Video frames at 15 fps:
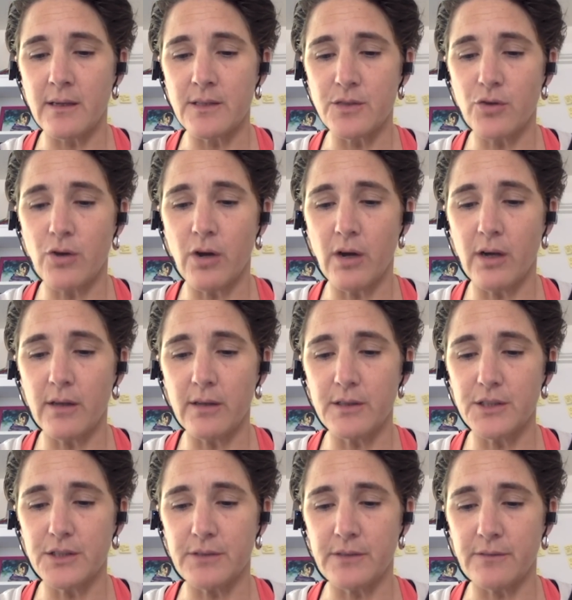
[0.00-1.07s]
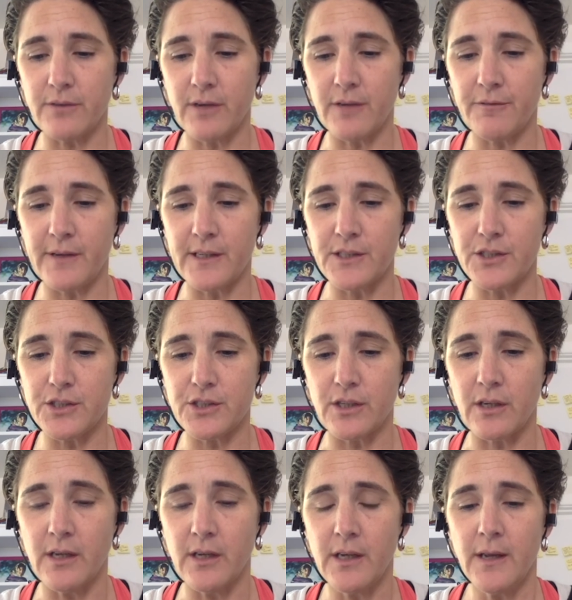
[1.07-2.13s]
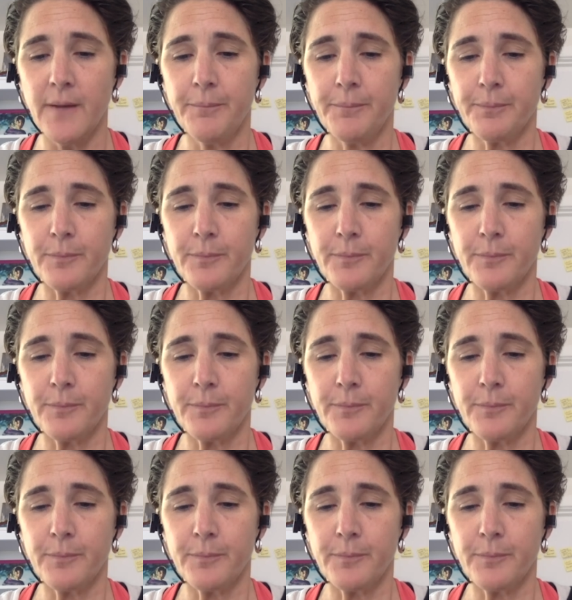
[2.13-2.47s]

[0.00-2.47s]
a strong culture in Via Venture